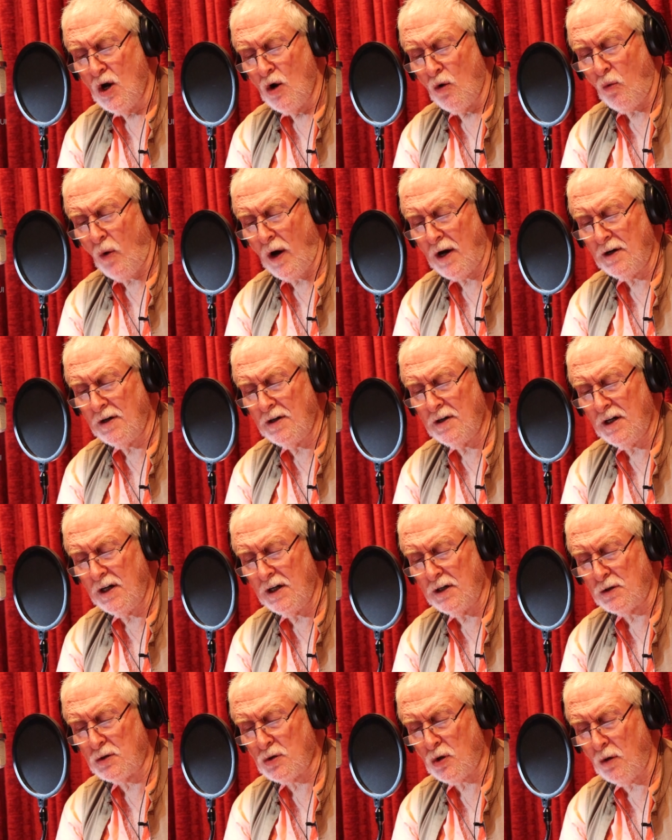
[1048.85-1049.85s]
One
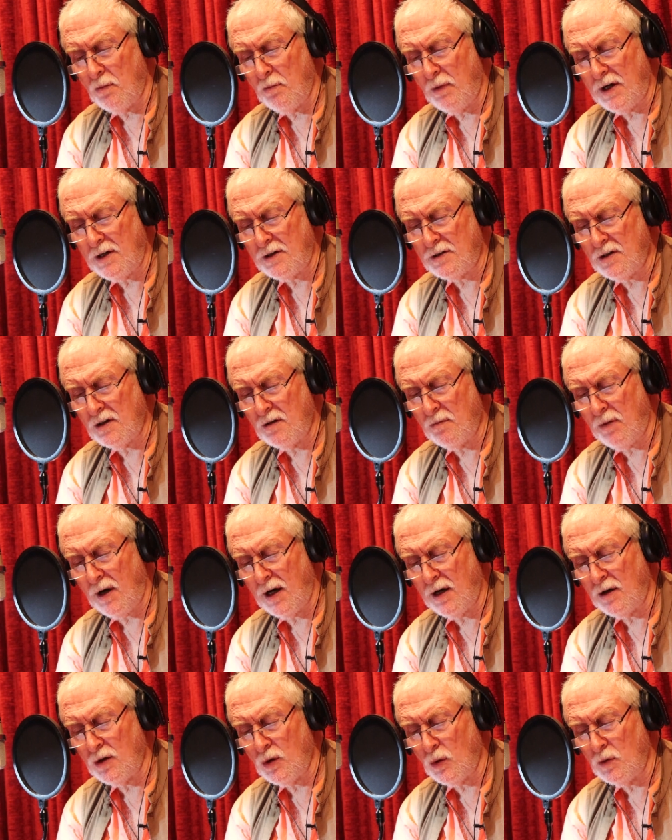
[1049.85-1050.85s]
day, tormented
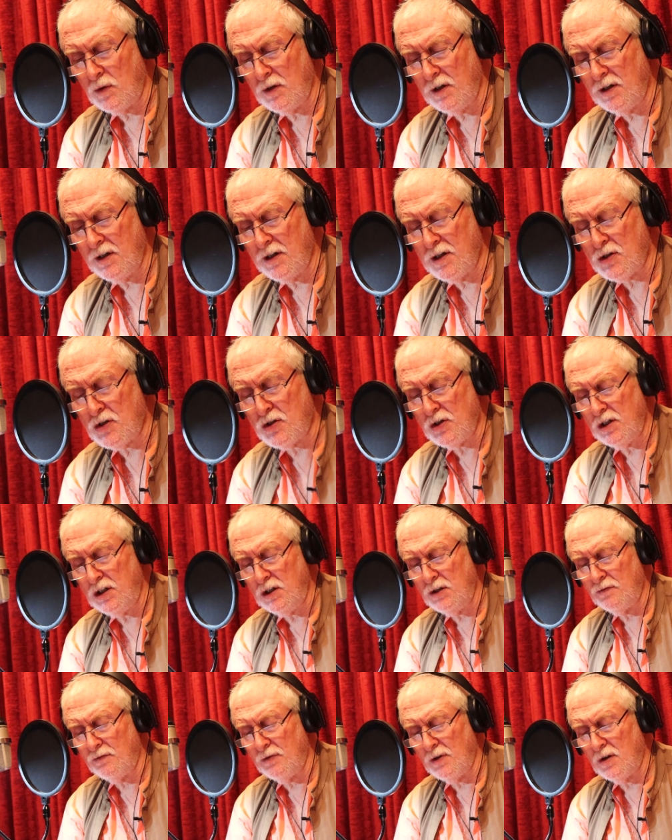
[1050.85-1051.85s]
by loneliness,
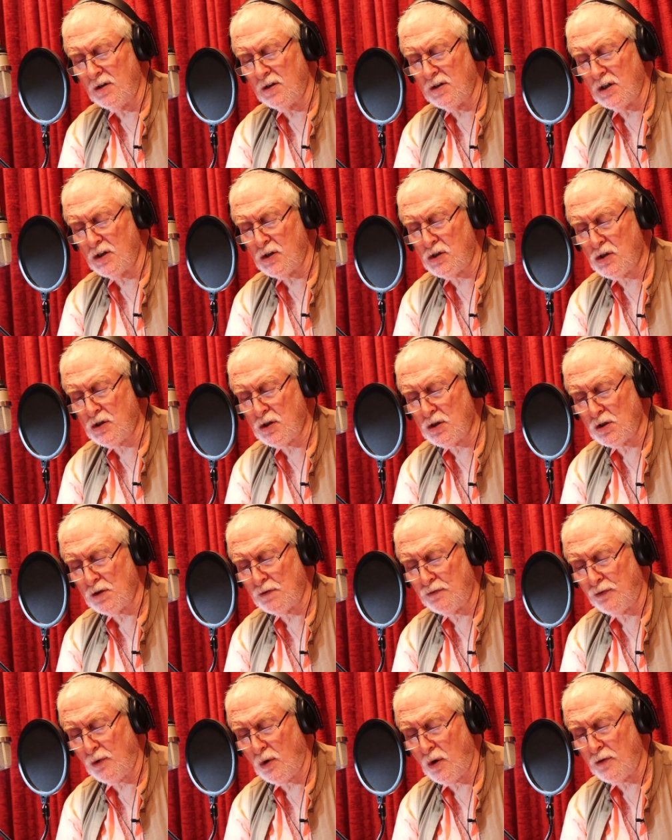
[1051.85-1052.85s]
evil
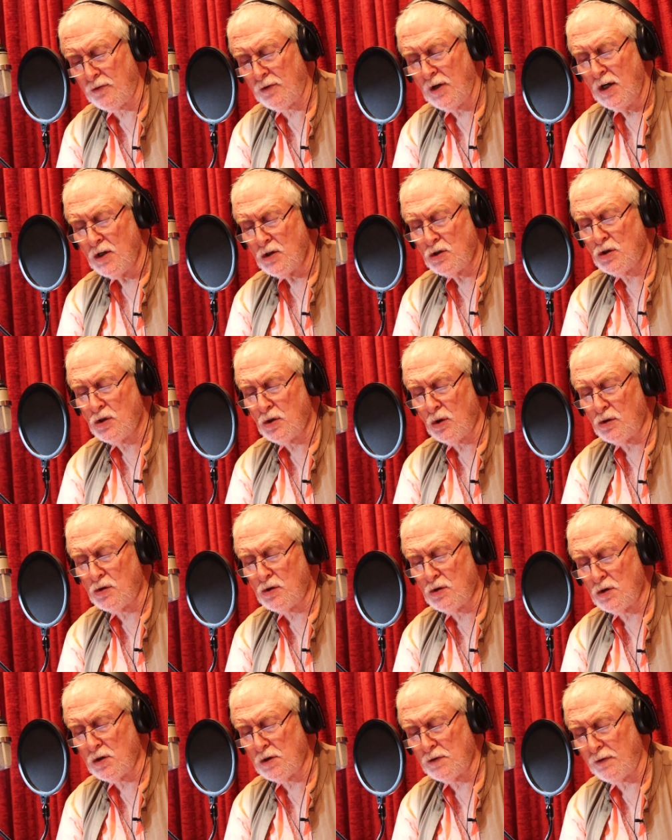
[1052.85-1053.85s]
lurches forth,
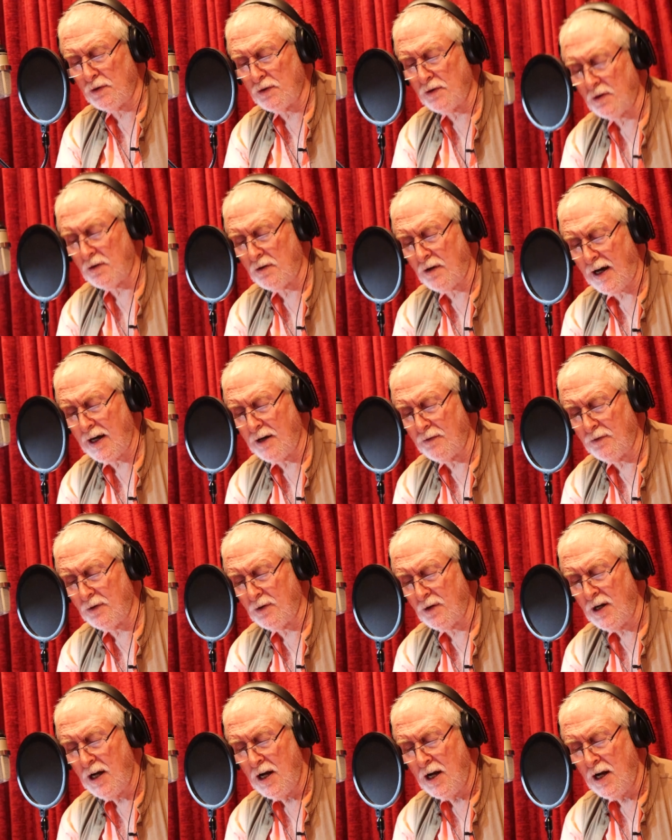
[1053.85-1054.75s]
searches for the rival.